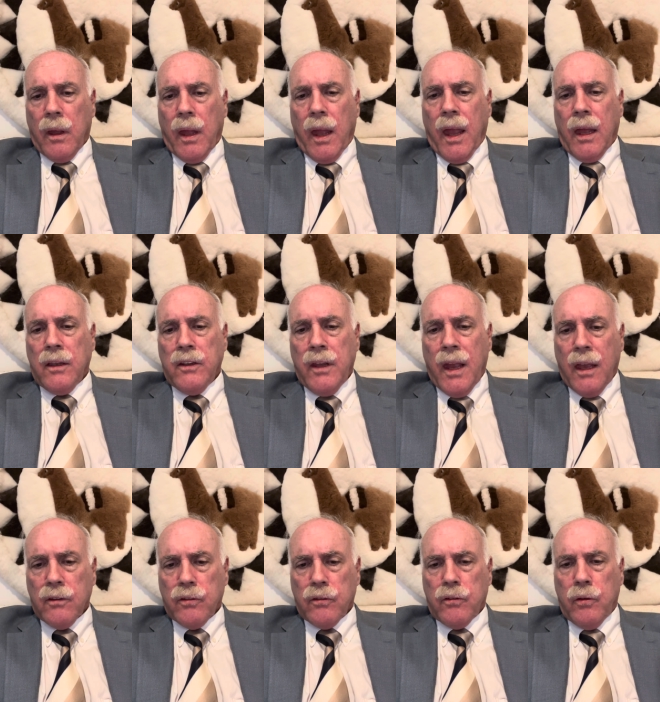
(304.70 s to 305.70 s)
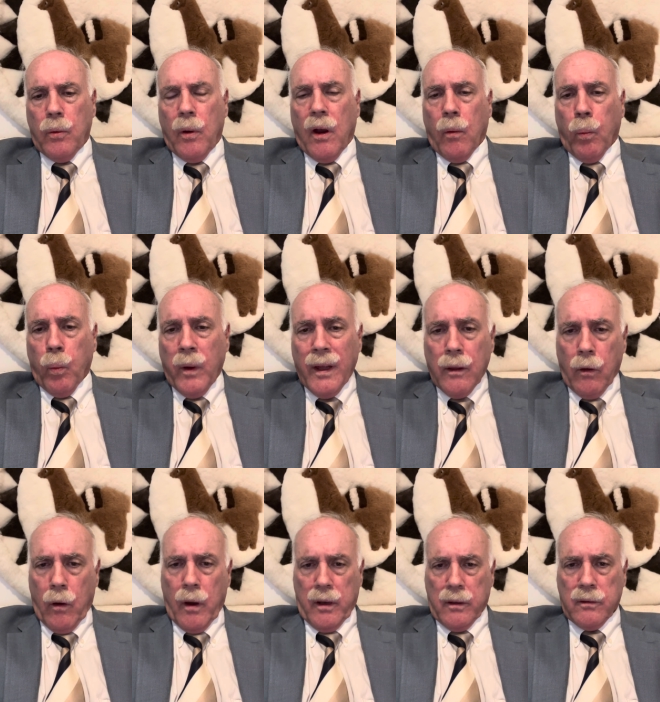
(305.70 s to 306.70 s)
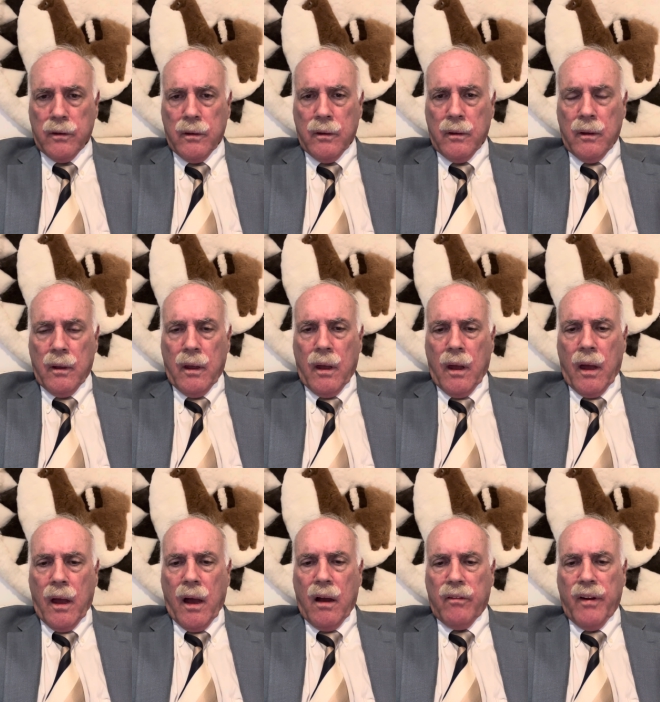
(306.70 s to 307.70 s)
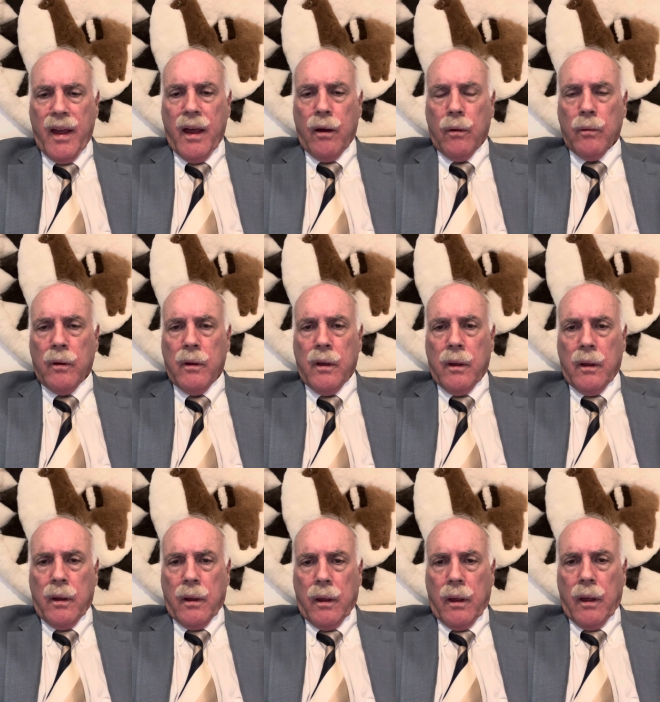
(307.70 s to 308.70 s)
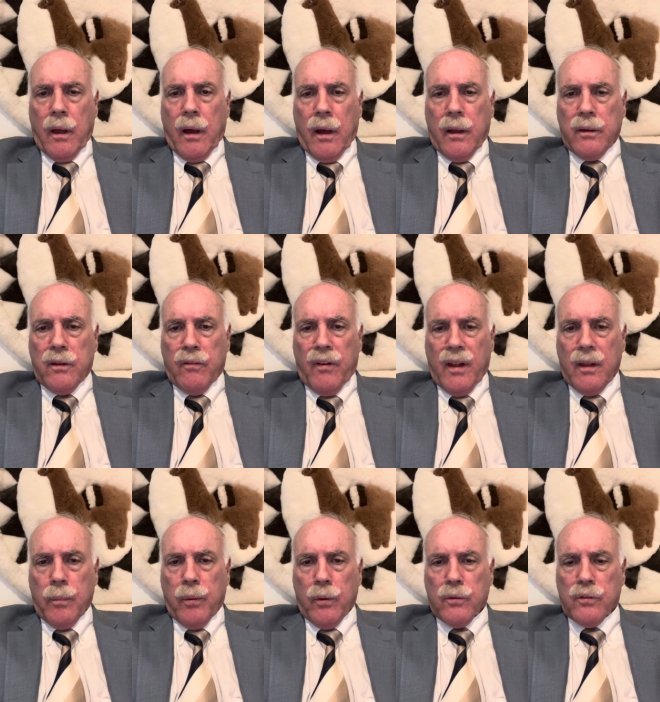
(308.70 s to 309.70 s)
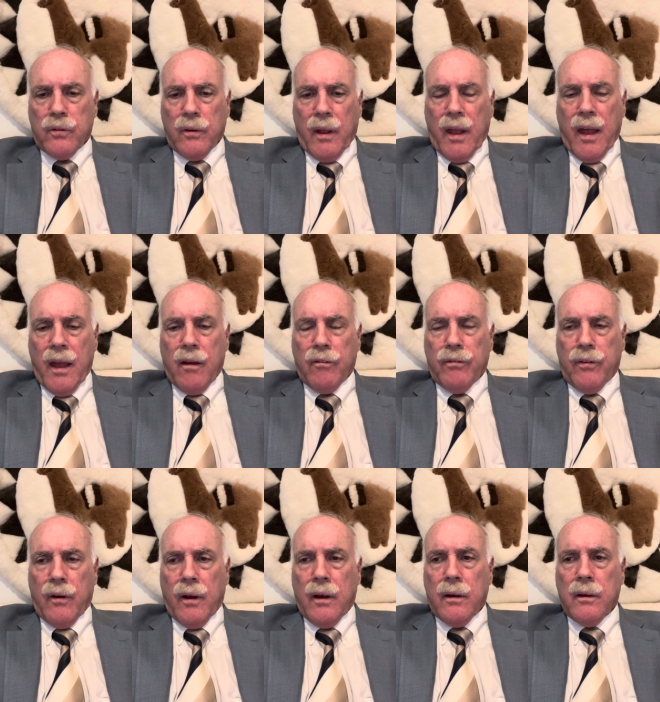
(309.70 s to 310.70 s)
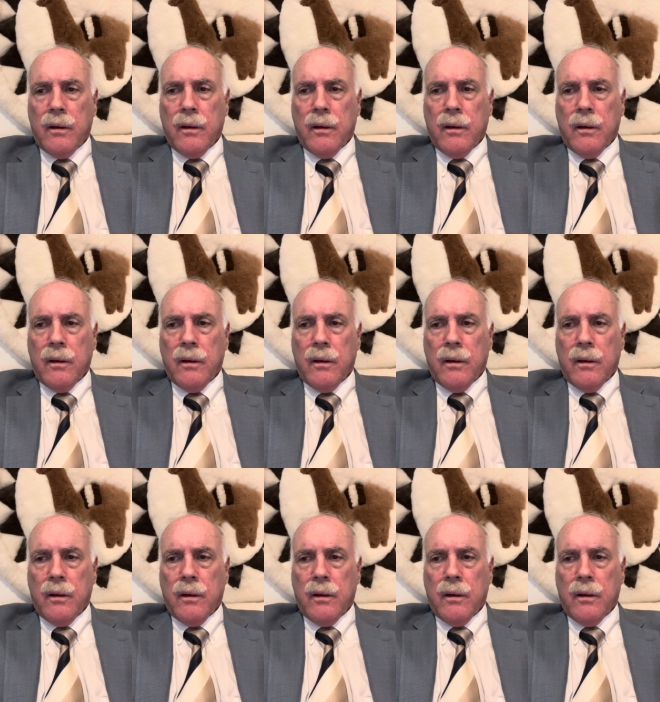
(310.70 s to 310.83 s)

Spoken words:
and yes to a real audit of how developers have